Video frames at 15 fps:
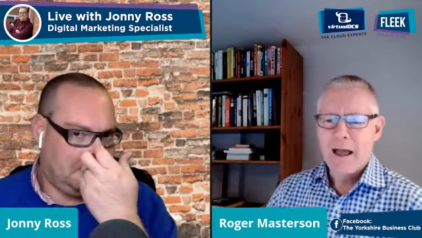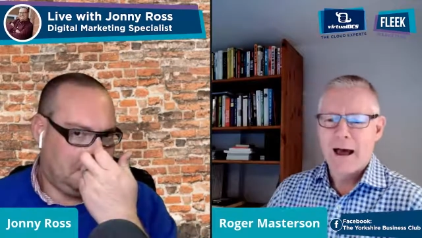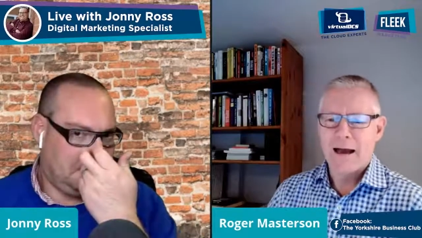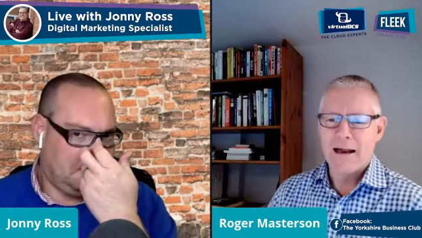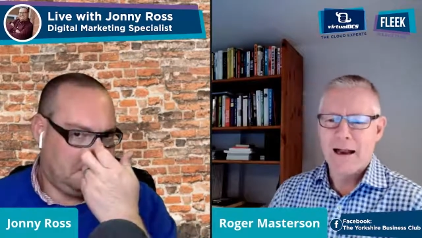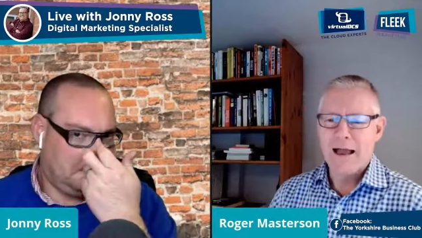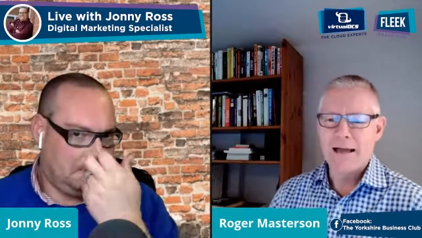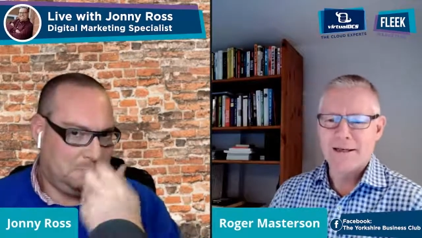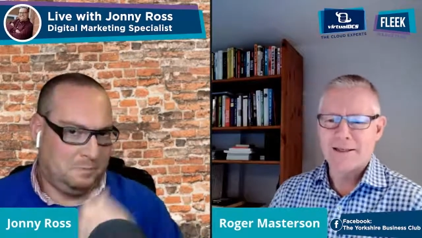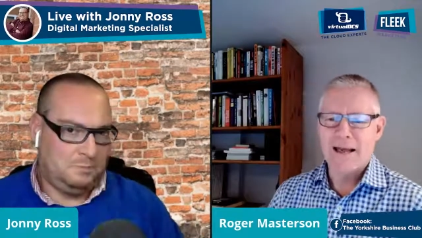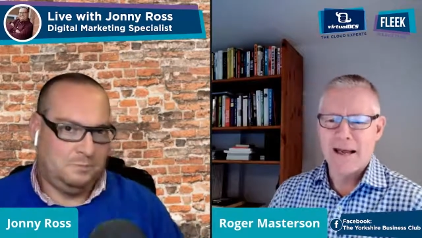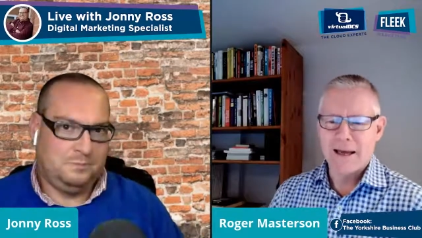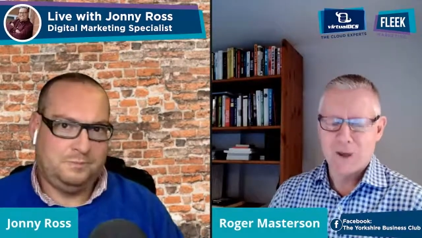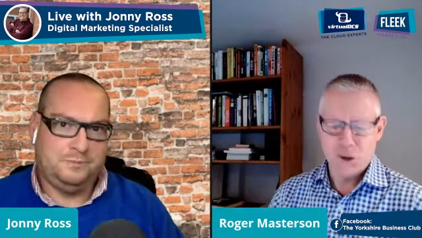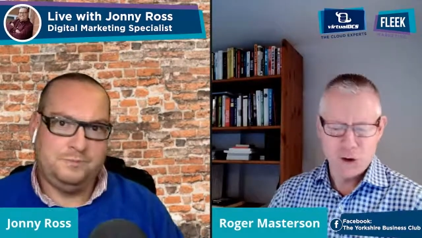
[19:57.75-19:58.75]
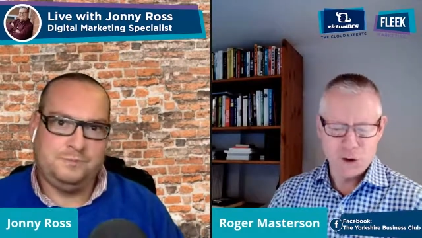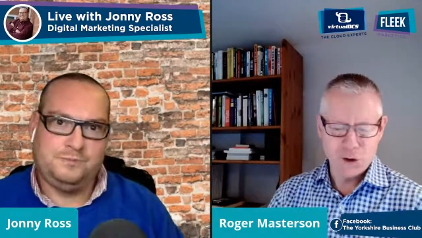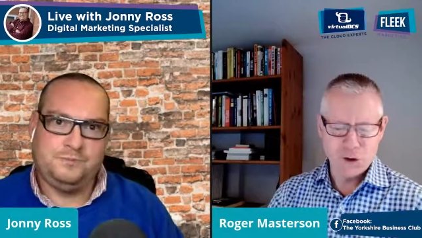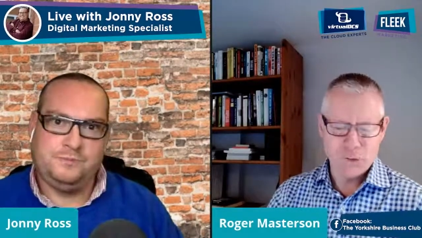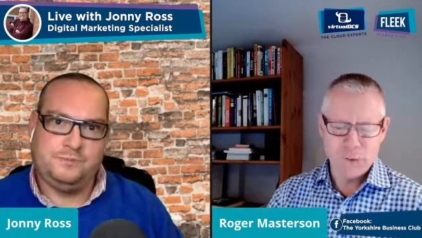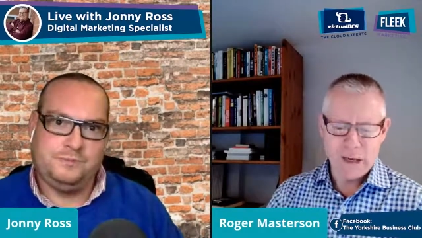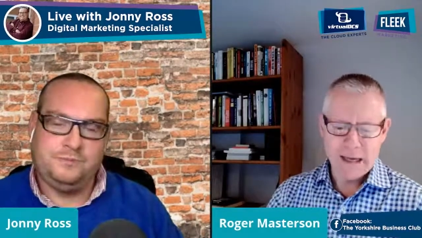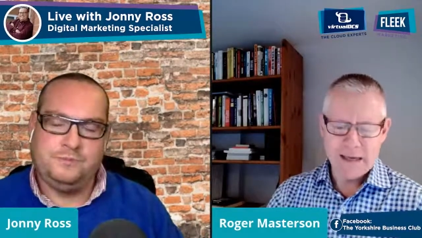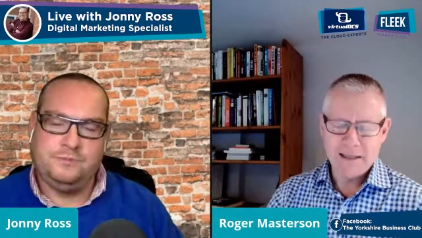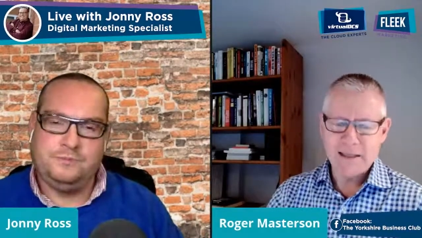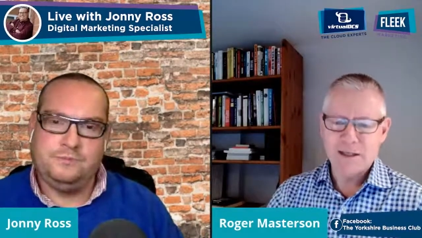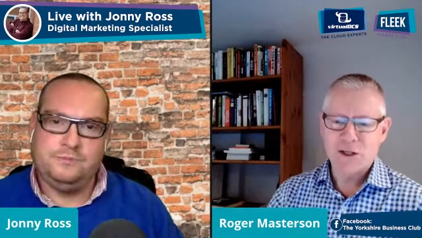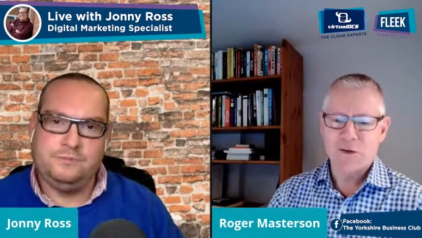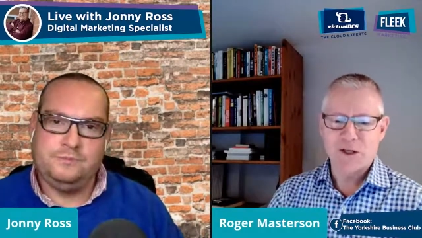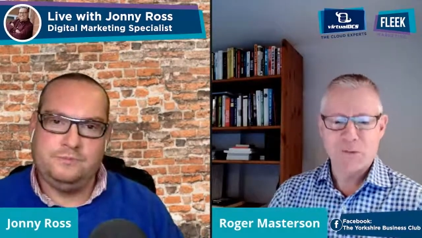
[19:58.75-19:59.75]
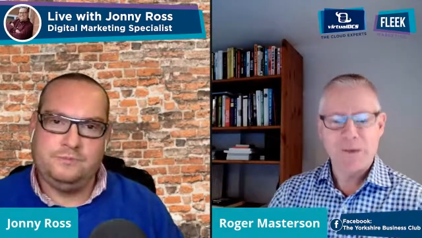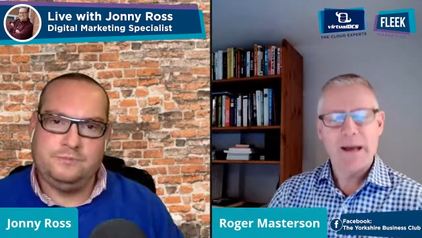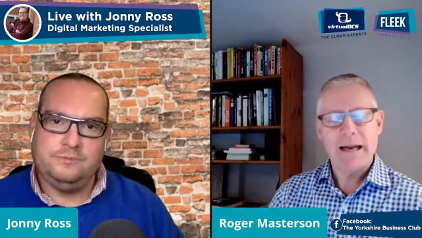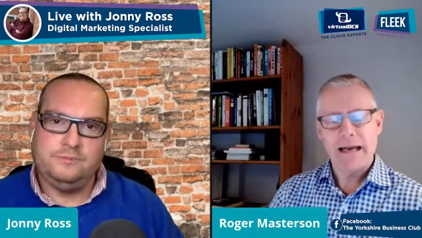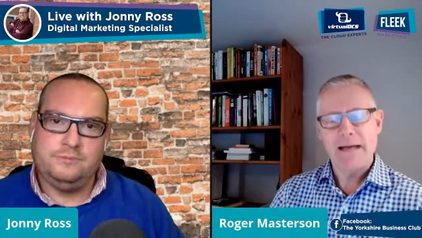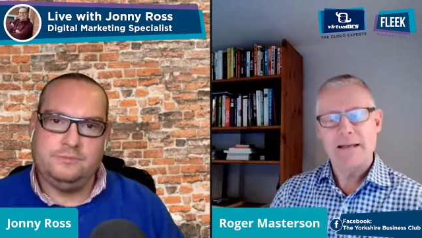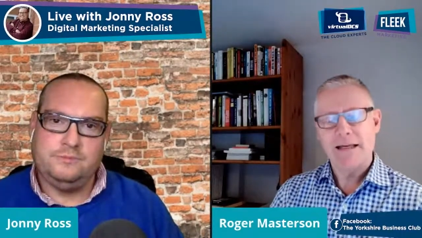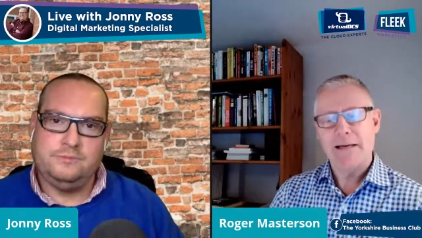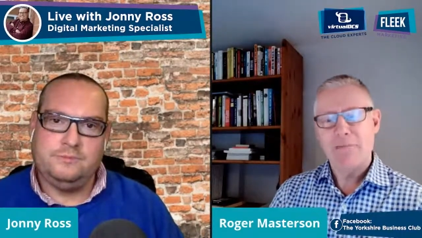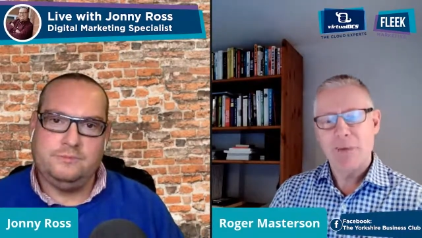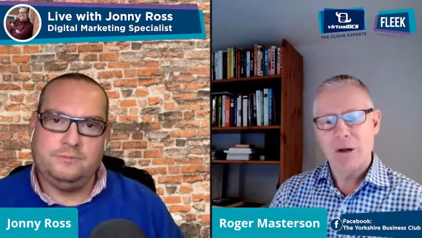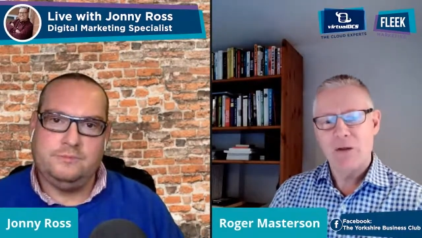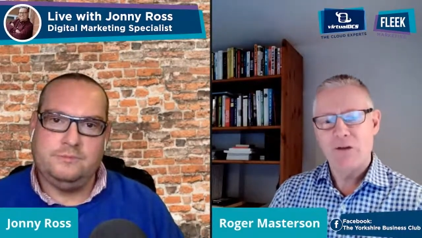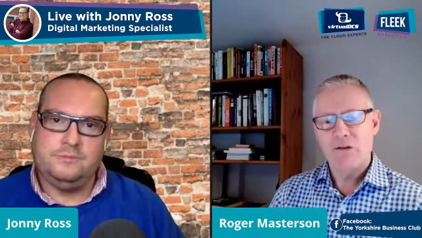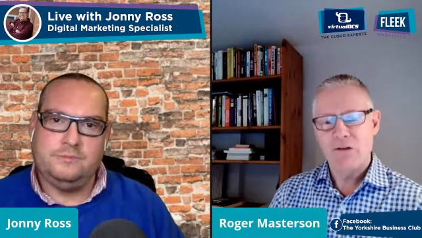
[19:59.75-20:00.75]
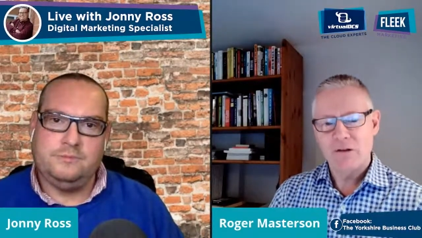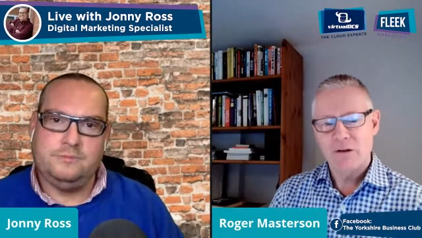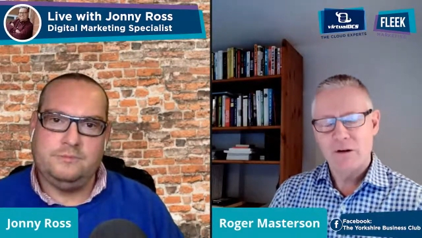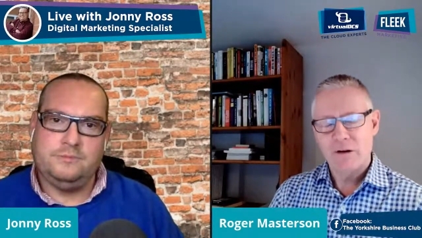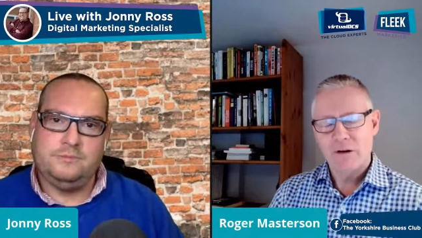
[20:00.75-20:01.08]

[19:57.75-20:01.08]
Speaker 1: And I like staying in unusual places, so I spent 18 months